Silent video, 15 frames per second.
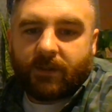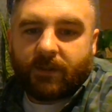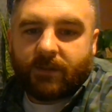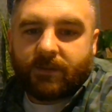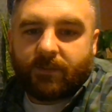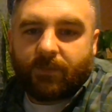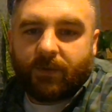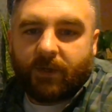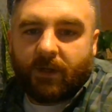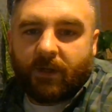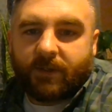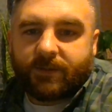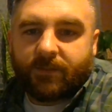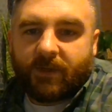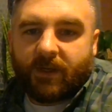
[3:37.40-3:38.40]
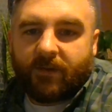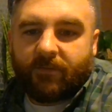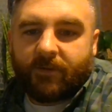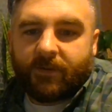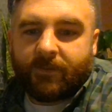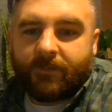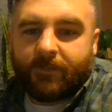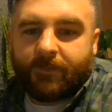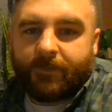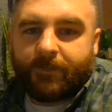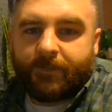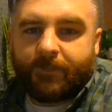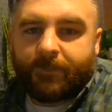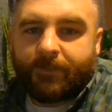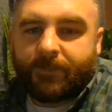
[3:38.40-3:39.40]
It's a pretty awesome cover.
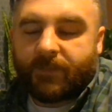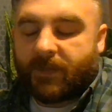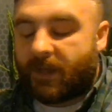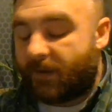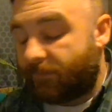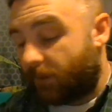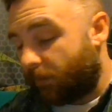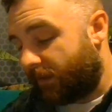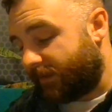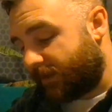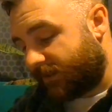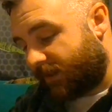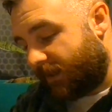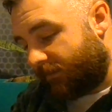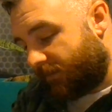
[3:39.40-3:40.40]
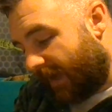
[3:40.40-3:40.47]
I have not read this yet.